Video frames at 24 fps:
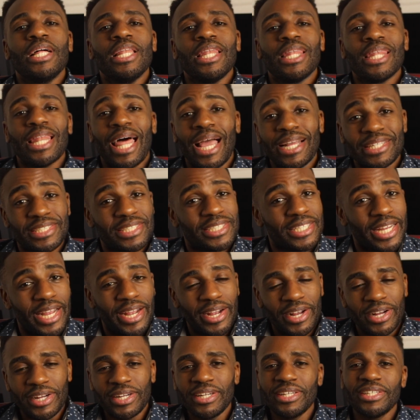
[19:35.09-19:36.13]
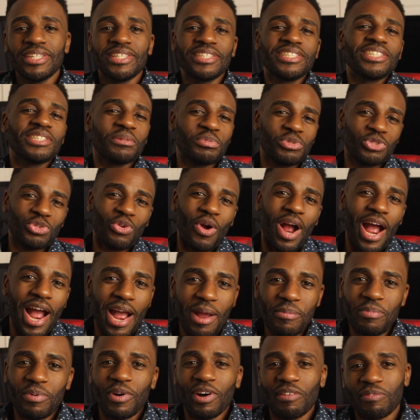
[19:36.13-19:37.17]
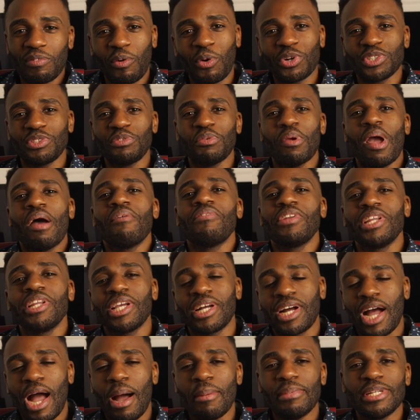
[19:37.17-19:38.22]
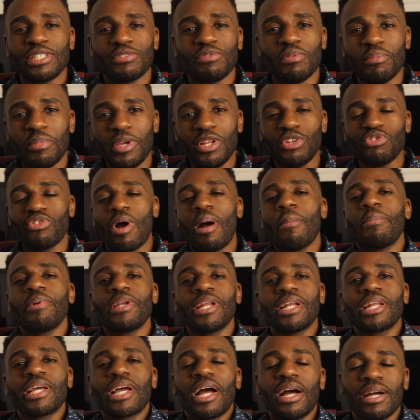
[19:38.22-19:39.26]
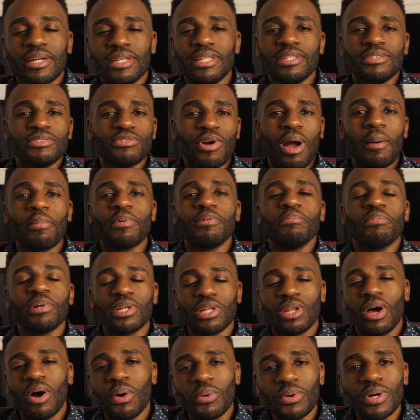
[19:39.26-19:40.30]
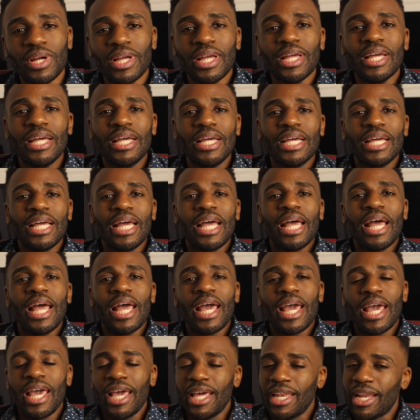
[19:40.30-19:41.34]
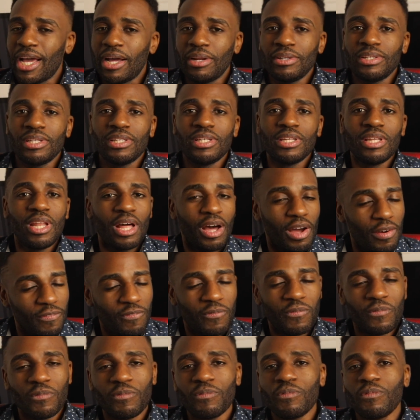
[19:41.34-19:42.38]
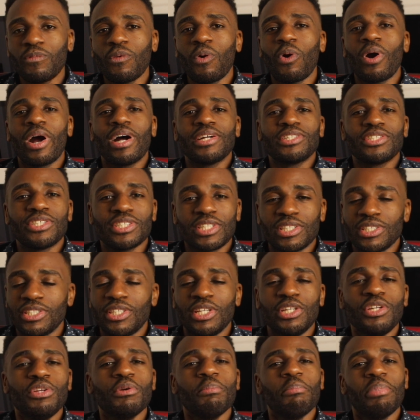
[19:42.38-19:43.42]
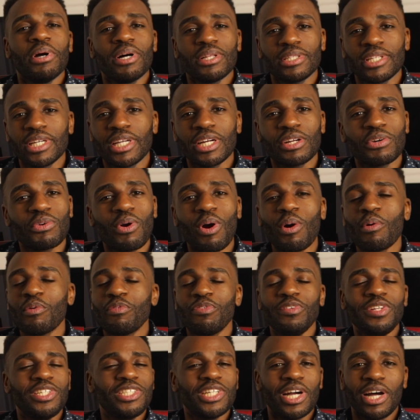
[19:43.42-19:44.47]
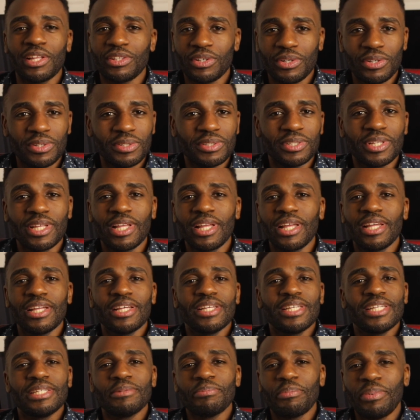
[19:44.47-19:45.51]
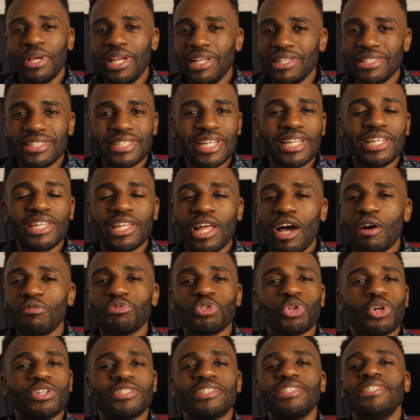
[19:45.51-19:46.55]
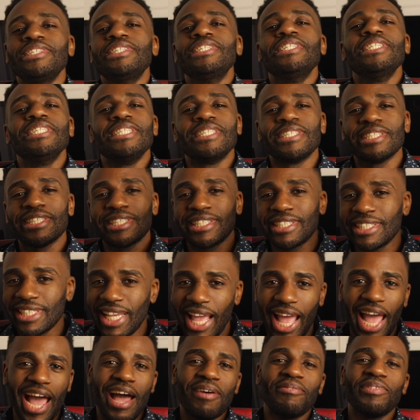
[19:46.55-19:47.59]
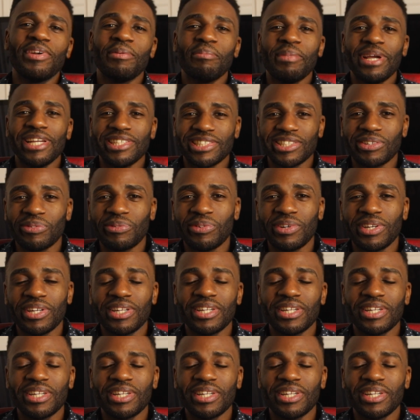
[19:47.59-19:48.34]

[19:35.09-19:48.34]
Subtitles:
Like, share, subscribe. Of course, if you have any comments for me, drop it below. And I'd love for us to continue building and growing with each other. Peace and love. Trust in Jesus. Have an amazing one.